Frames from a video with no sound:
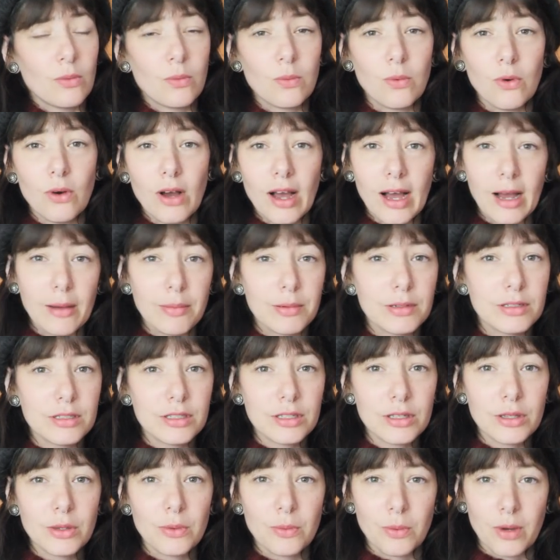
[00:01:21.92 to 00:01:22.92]
what happened
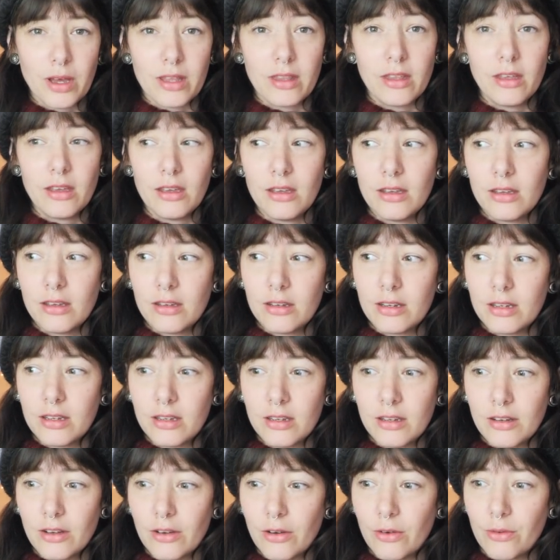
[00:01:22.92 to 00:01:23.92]
to the weather?
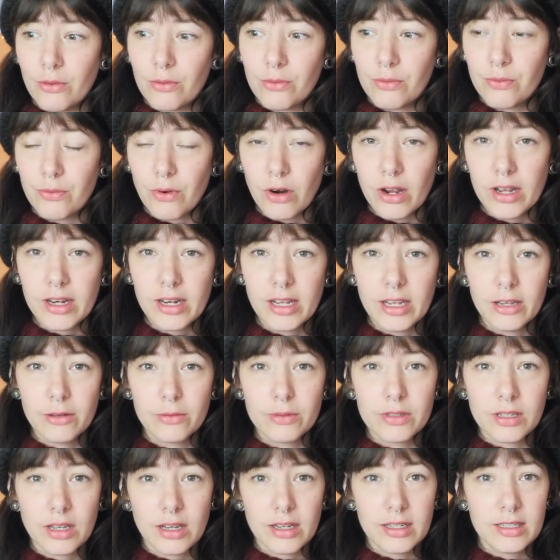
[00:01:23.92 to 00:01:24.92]
Friday it
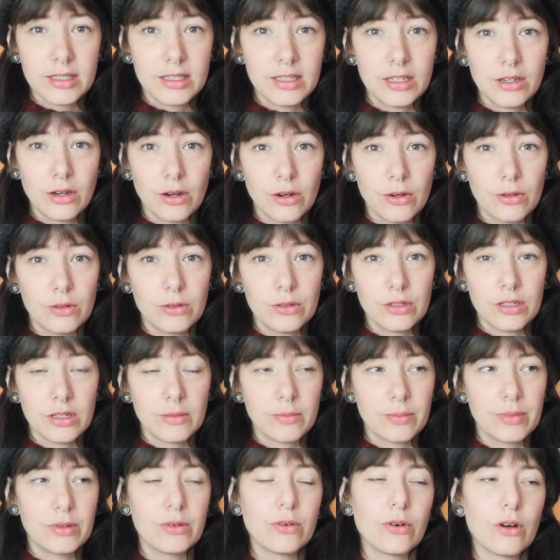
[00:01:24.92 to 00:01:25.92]
was icy cold,
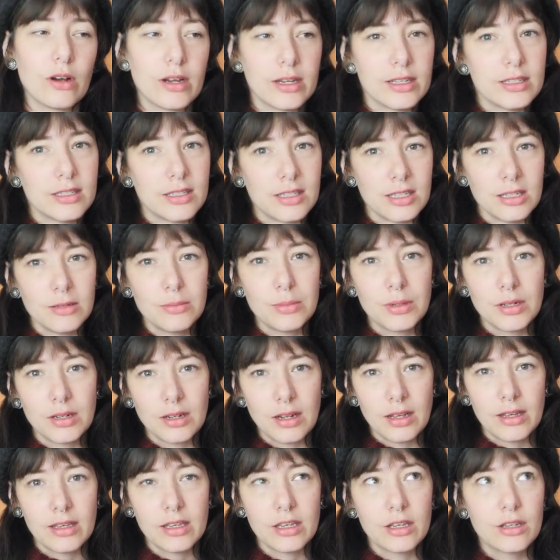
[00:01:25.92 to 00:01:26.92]
but not icy, but
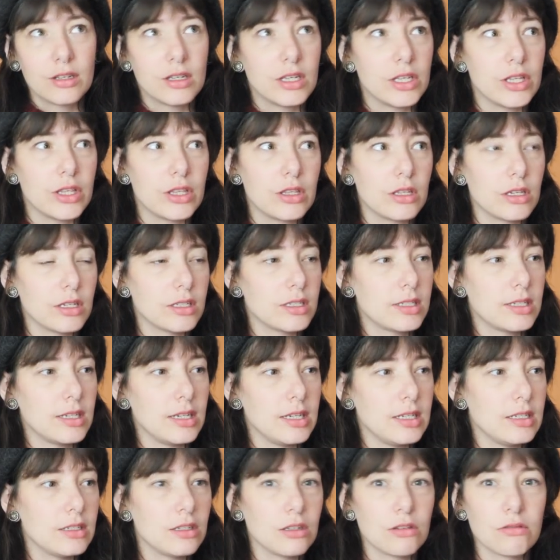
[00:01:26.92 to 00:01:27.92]
like
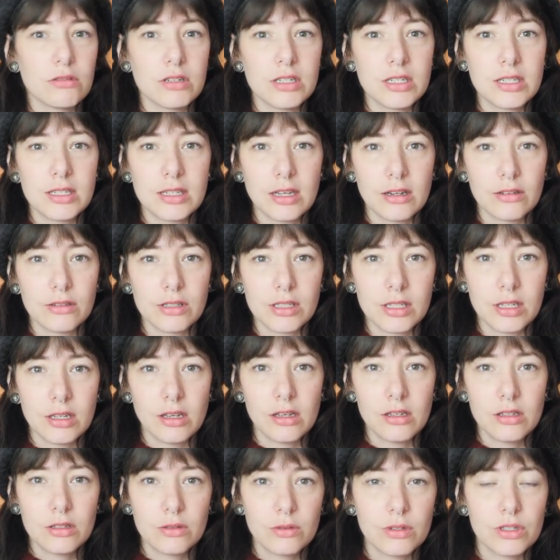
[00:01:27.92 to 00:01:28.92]
13 degrees
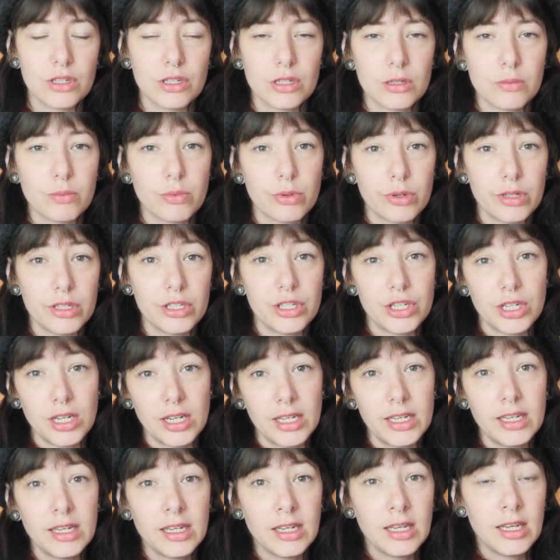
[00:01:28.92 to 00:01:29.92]
Celsius, which is pretty
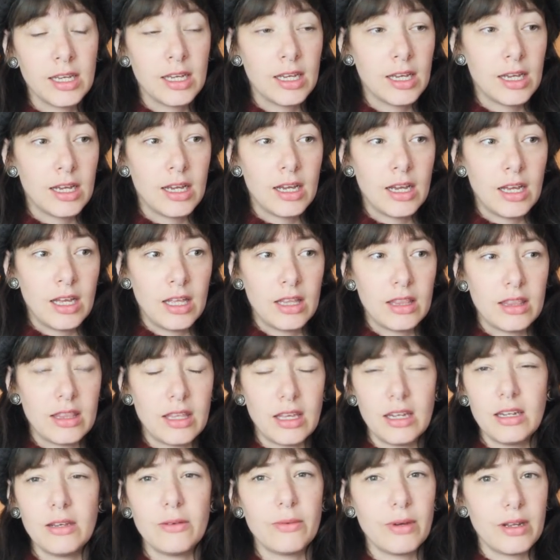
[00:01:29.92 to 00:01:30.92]
chilly.
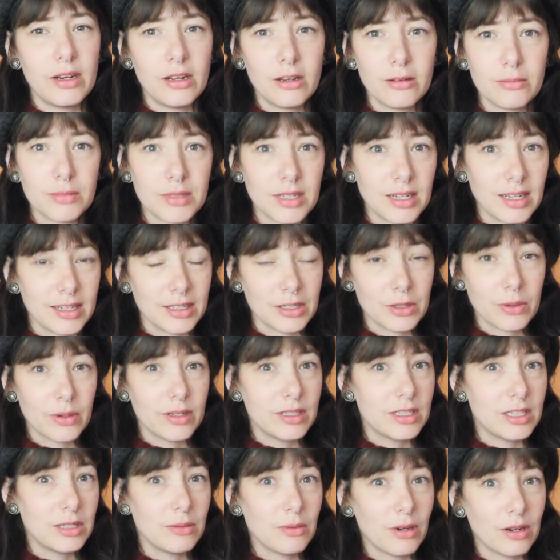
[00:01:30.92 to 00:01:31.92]
Then it went up to like
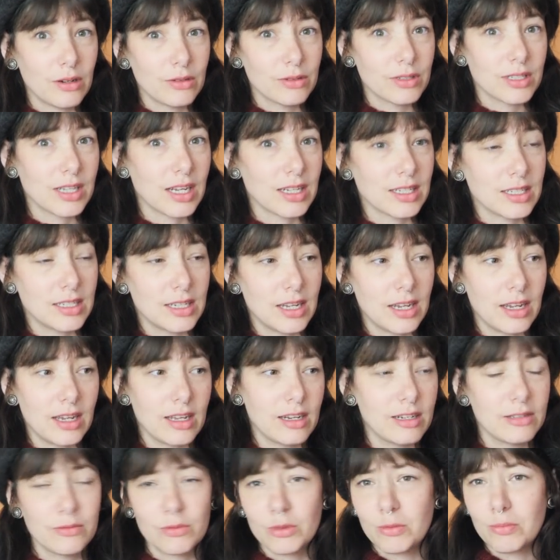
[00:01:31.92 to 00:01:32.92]
21 on Saturday
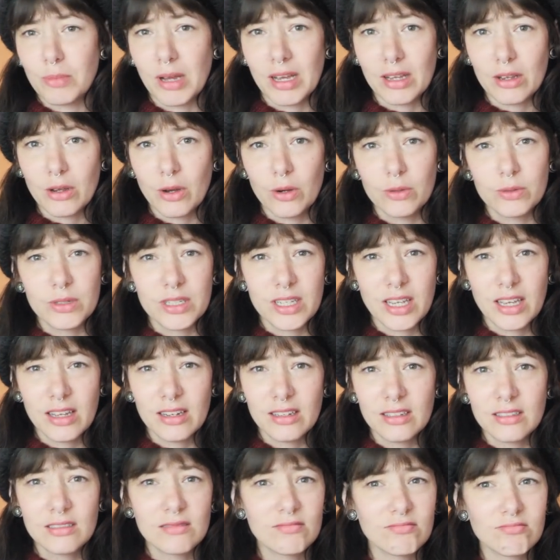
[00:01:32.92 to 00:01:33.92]
and it was back cold
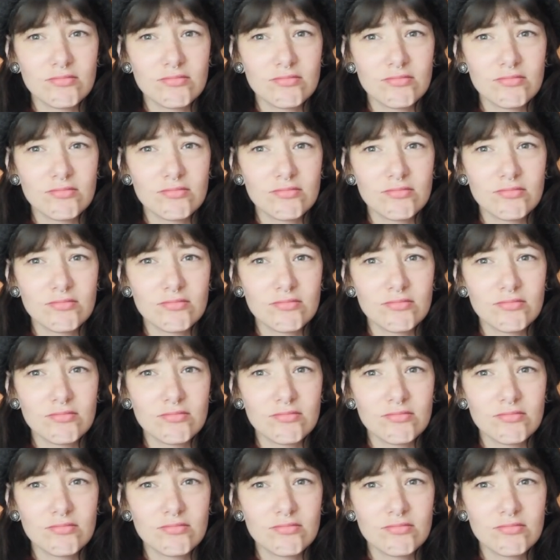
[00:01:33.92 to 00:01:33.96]
again.